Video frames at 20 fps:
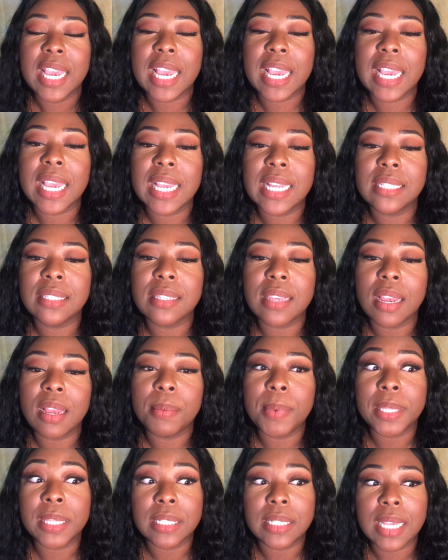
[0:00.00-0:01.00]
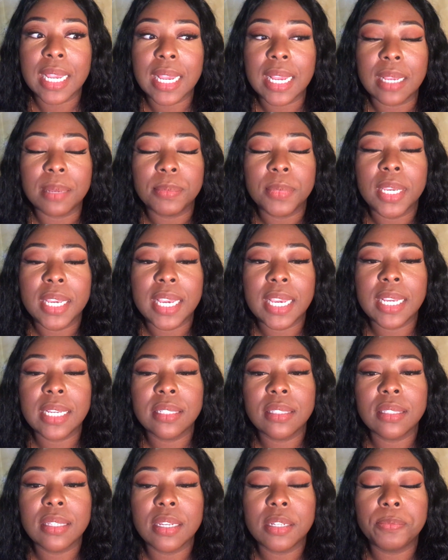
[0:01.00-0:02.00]
and um, at the time.
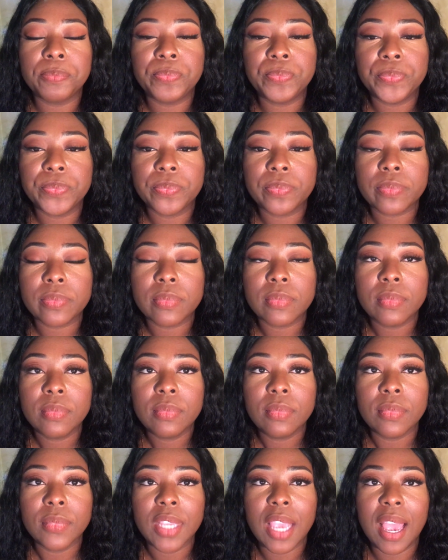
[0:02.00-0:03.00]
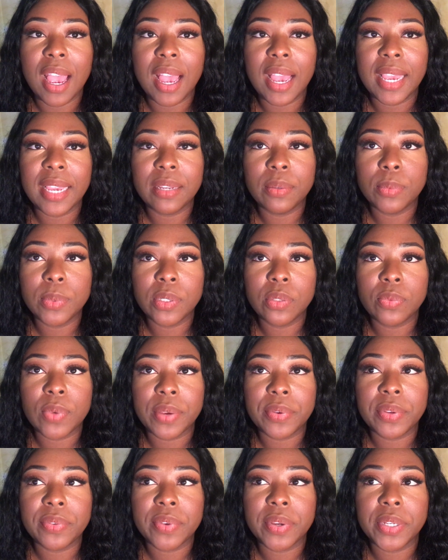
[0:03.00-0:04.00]
And um, I was
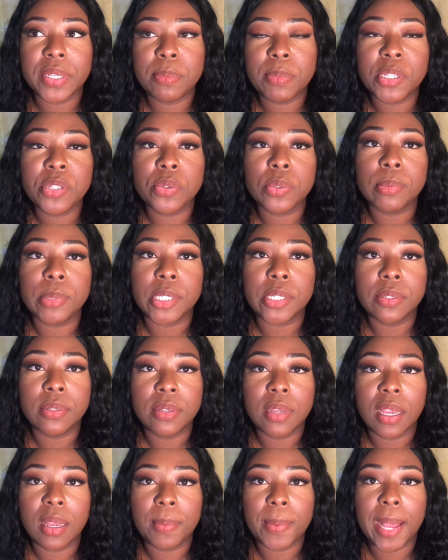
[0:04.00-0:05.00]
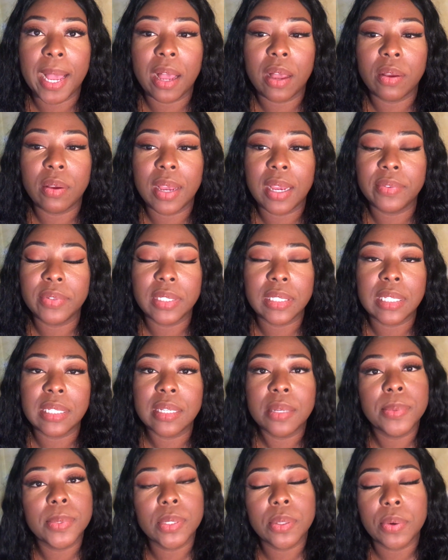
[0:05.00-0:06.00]
very, very miserable about everything
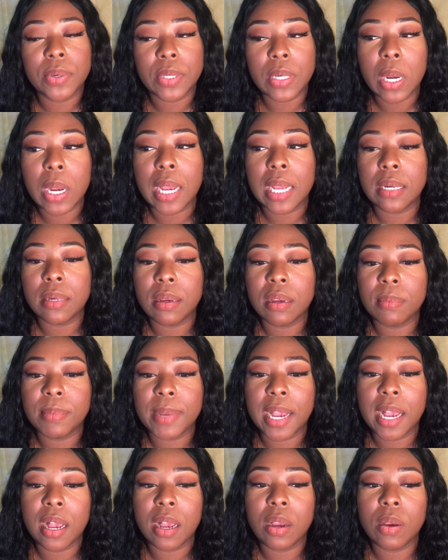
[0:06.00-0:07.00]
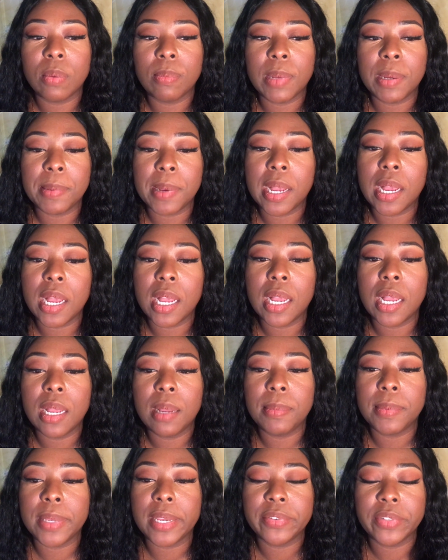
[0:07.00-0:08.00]
that was going on, about my
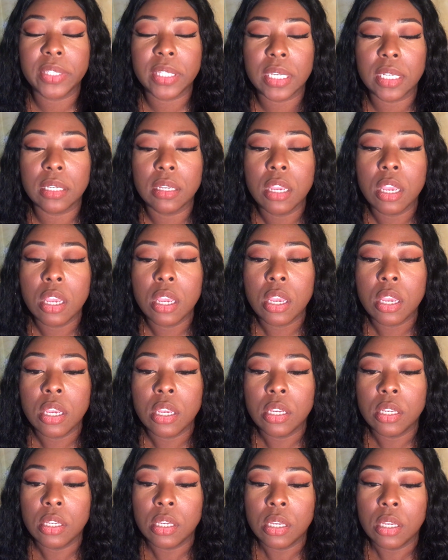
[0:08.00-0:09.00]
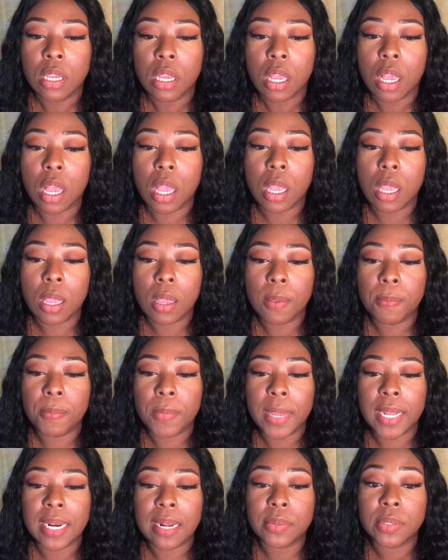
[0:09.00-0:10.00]
mom, everything. Um,
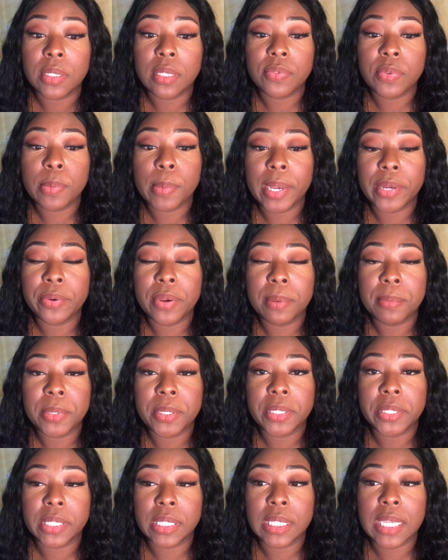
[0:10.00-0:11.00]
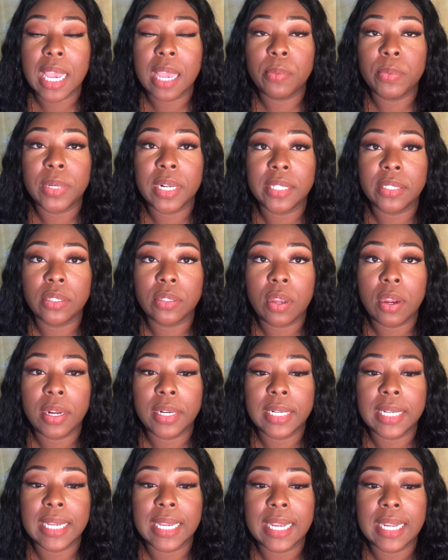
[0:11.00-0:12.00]
and I was living with my grandma at the time when I
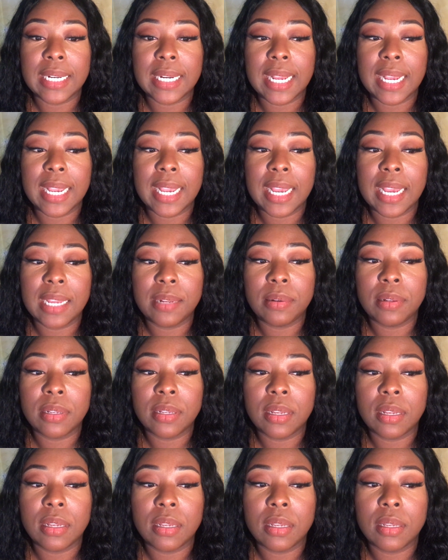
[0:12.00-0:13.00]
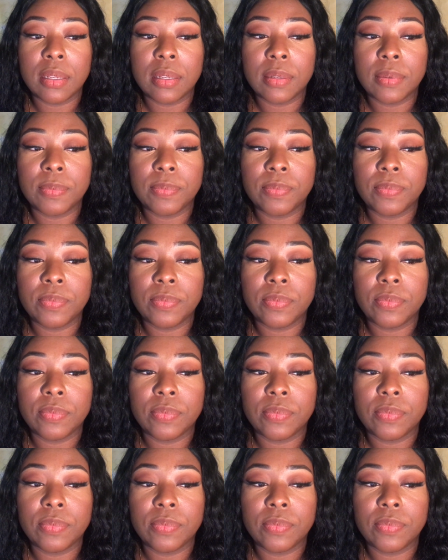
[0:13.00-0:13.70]
started, and I had the um,